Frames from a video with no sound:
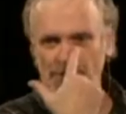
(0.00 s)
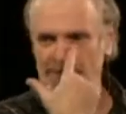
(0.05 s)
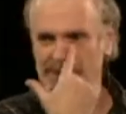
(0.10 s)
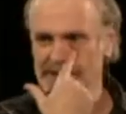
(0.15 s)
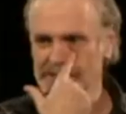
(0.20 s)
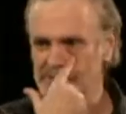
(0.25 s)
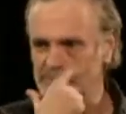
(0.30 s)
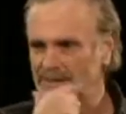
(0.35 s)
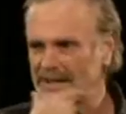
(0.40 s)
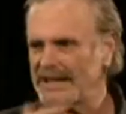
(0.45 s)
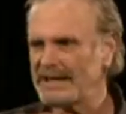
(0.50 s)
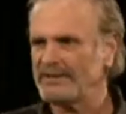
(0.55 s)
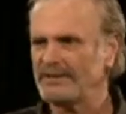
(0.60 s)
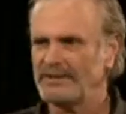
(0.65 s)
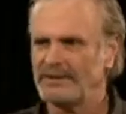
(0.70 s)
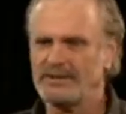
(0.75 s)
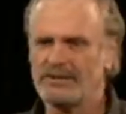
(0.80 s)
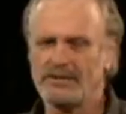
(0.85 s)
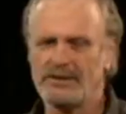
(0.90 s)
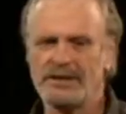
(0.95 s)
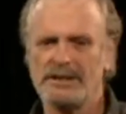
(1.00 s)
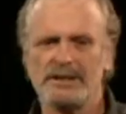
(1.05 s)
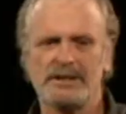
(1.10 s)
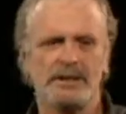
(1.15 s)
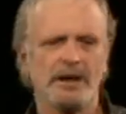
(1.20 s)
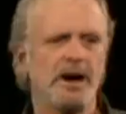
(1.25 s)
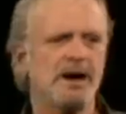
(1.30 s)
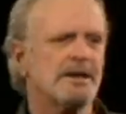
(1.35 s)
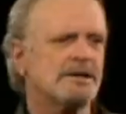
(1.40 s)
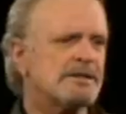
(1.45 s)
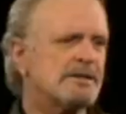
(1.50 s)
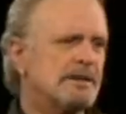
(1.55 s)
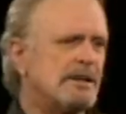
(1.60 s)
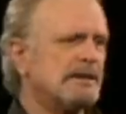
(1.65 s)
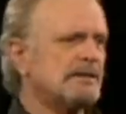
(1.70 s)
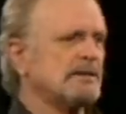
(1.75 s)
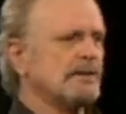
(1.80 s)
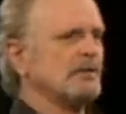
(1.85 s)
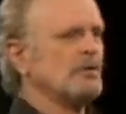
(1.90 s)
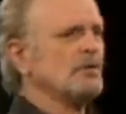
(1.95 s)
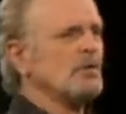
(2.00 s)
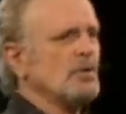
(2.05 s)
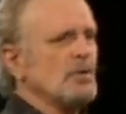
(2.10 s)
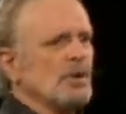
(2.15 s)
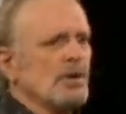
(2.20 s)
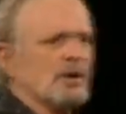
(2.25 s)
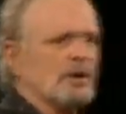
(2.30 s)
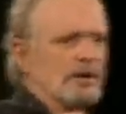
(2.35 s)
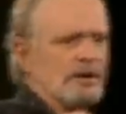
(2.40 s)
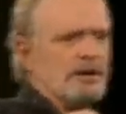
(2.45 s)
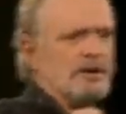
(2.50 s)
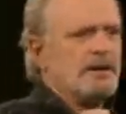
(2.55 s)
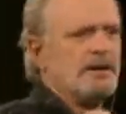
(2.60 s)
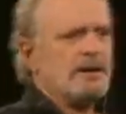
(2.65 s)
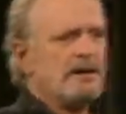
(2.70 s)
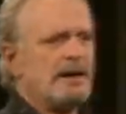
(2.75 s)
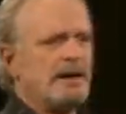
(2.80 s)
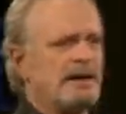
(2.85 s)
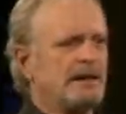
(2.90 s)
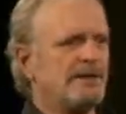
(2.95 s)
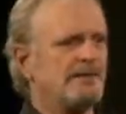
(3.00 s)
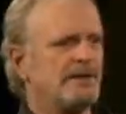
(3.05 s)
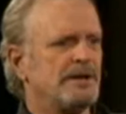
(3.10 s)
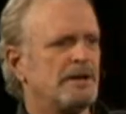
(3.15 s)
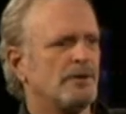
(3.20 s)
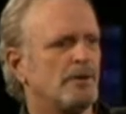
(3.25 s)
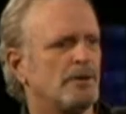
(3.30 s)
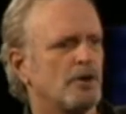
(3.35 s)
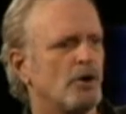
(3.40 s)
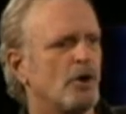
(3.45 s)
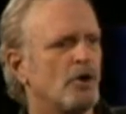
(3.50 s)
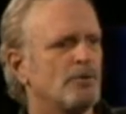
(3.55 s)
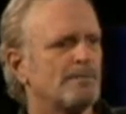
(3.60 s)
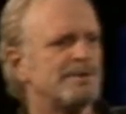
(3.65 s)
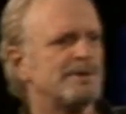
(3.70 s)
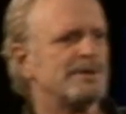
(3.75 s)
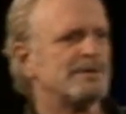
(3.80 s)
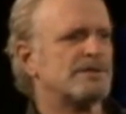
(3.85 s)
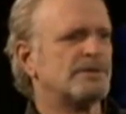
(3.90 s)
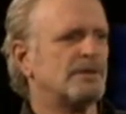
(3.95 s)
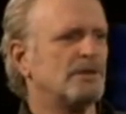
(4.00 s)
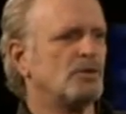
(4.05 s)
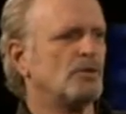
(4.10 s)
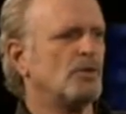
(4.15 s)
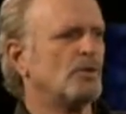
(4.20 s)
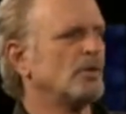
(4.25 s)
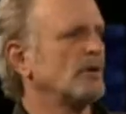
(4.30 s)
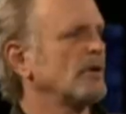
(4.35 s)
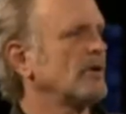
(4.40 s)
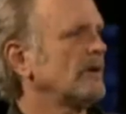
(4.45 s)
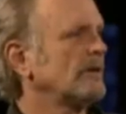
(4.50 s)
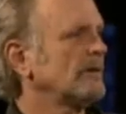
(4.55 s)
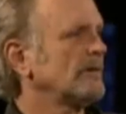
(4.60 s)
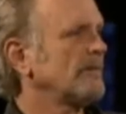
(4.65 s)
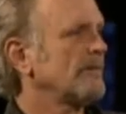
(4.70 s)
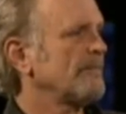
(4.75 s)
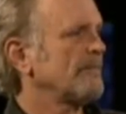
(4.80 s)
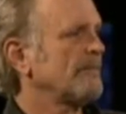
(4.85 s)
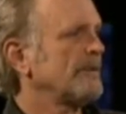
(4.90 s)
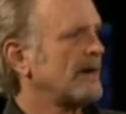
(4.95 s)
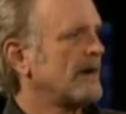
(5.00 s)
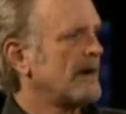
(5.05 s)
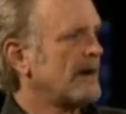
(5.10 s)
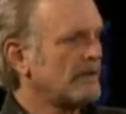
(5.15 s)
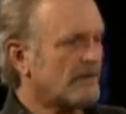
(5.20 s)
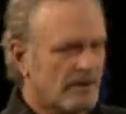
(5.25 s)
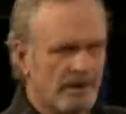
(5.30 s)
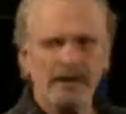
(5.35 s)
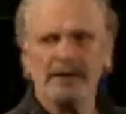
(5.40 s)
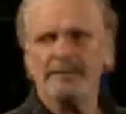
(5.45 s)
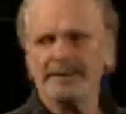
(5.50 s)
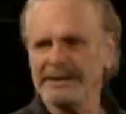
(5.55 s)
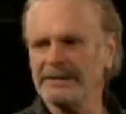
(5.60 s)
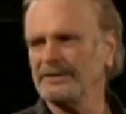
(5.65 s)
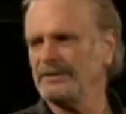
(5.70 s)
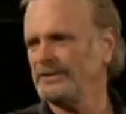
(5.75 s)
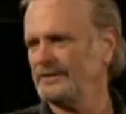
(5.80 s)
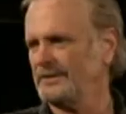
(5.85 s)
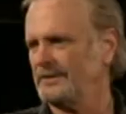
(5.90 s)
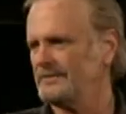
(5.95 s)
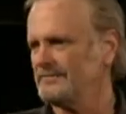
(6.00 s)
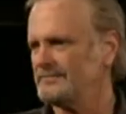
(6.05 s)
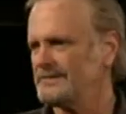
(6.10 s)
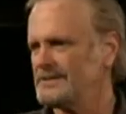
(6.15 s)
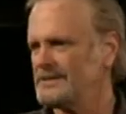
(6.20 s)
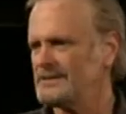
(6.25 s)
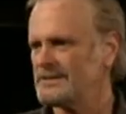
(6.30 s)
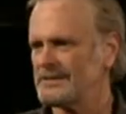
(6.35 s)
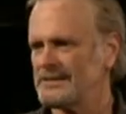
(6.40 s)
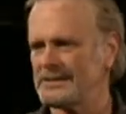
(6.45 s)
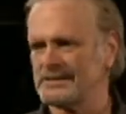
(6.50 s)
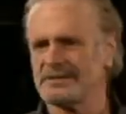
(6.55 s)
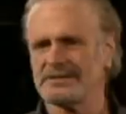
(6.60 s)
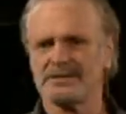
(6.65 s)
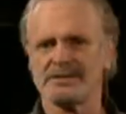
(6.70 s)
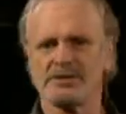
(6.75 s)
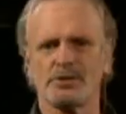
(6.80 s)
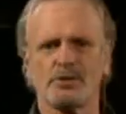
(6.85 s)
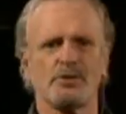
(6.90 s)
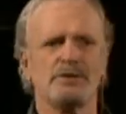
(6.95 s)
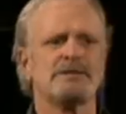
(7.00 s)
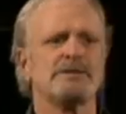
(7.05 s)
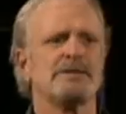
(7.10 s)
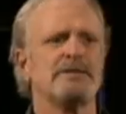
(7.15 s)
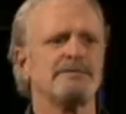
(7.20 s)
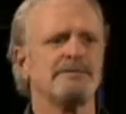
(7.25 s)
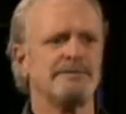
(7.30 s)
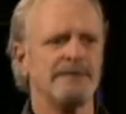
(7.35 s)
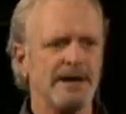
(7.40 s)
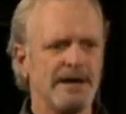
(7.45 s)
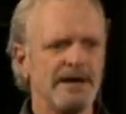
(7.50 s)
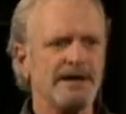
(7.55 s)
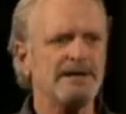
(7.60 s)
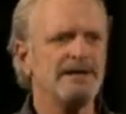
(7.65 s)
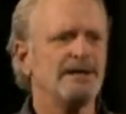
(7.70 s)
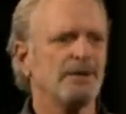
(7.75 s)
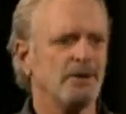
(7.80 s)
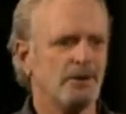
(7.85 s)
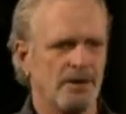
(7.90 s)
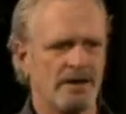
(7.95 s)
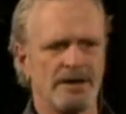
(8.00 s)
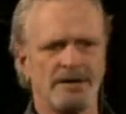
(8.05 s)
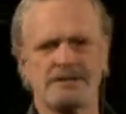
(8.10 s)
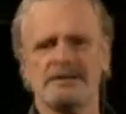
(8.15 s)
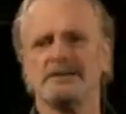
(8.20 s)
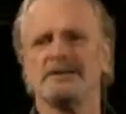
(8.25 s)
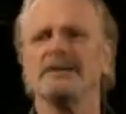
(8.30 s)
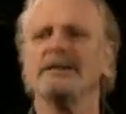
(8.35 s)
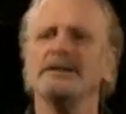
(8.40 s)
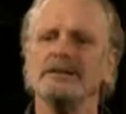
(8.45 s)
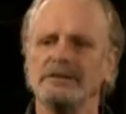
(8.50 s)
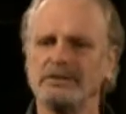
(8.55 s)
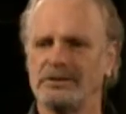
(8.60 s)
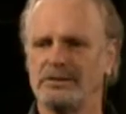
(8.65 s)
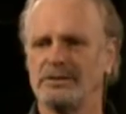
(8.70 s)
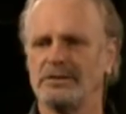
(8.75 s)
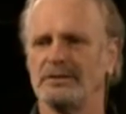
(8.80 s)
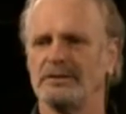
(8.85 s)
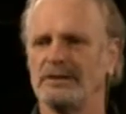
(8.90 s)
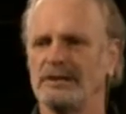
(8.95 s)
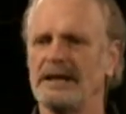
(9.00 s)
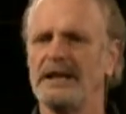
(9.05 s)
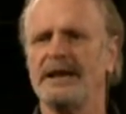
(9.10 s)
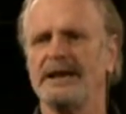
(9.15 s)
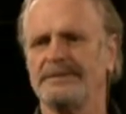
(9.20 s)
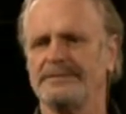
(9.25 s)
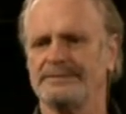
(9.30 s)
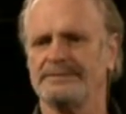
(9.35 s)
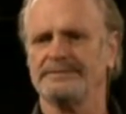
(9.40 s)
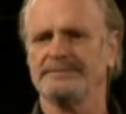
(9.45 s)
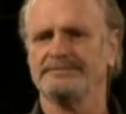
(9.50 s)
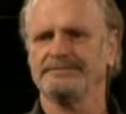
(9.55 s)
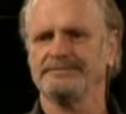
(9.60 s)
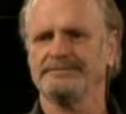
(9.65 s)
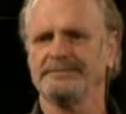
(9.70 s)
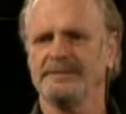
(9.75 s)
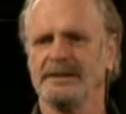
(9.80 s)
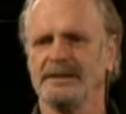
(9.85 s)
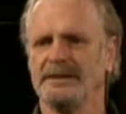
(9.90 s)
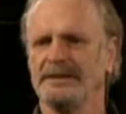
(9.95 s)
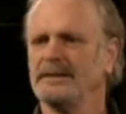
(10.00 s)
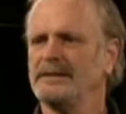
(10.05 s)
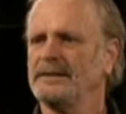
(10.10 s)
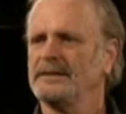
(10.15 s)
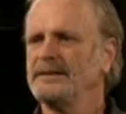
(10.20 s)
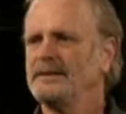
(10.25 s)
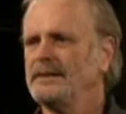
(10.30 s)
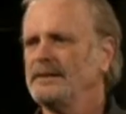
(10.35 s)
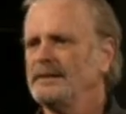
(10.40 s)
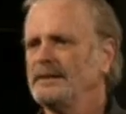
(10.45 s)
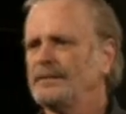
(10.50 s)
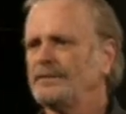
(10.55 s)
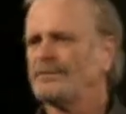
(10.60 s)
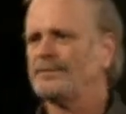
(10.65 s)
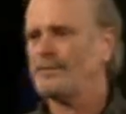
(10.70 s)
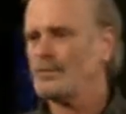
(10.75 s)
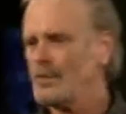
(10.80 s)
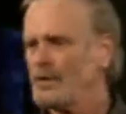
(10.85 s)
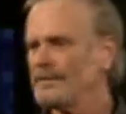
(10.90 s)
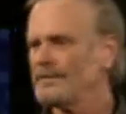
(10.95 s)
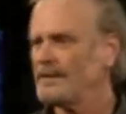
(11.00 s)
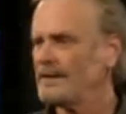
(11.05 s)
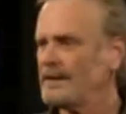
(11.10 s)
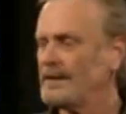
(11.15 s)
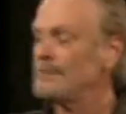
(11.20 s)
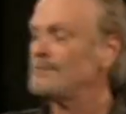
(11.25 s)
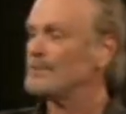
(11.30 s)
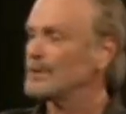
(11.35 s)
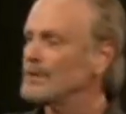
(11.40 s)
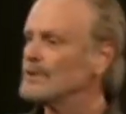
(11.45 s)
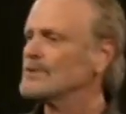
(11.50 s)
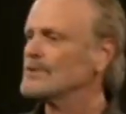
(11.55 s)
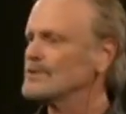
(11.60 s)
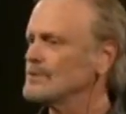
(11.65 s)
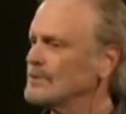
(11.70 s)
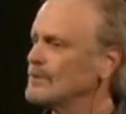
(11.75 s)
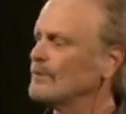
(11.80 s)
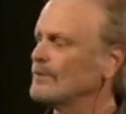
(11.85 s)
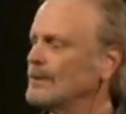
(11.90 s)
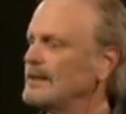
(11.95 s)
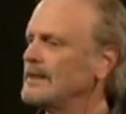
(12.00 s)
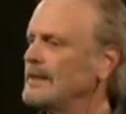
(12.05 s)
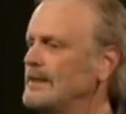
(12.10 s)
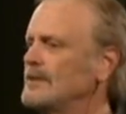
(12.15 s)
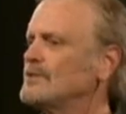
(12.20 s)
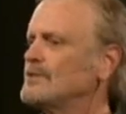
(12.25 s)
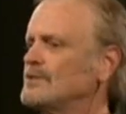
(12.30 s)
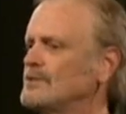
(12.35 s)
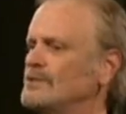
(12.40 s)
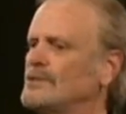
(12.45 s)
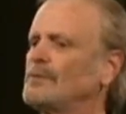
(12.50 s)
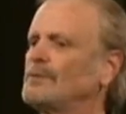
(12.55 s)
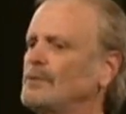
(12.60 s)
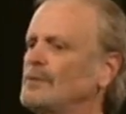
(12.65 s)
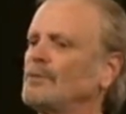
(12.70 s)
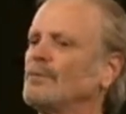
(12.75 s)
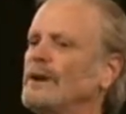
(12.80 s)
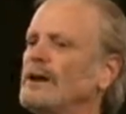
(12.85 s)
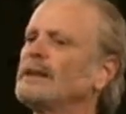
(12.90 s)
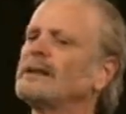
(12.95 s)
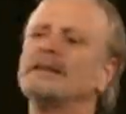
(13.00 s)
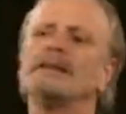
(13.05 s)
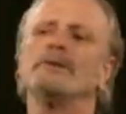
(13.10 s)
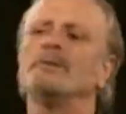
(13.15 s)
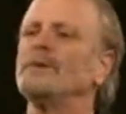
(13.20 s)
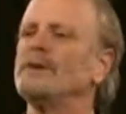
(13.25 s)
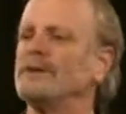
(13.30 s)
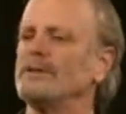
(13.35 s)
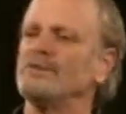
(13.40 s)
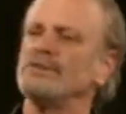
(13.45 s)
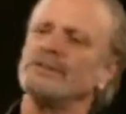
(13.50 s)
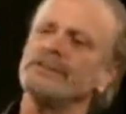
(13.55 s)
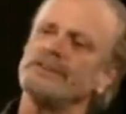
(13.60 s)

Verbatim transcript: to in this passage that he knocks at the door, and if anyone opens the door, I'll come into him, he says. And so it's inviting Christ into your life, it's forming a personal relationship directly with